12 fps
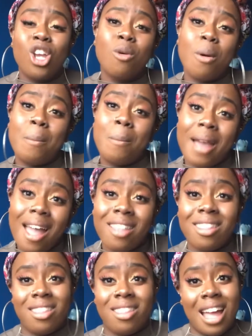You're better
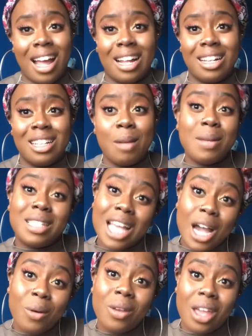than that. Let me
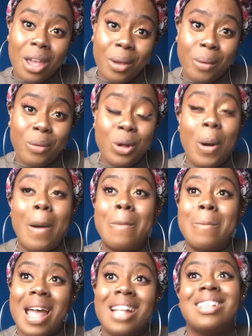tell you, you're
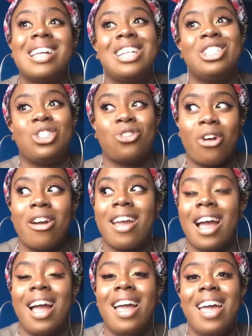better and
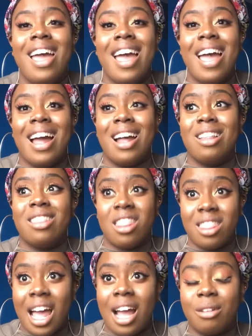stronger
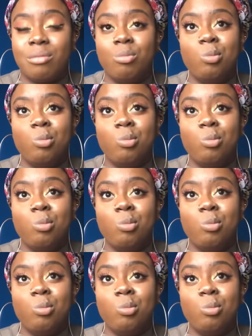than that.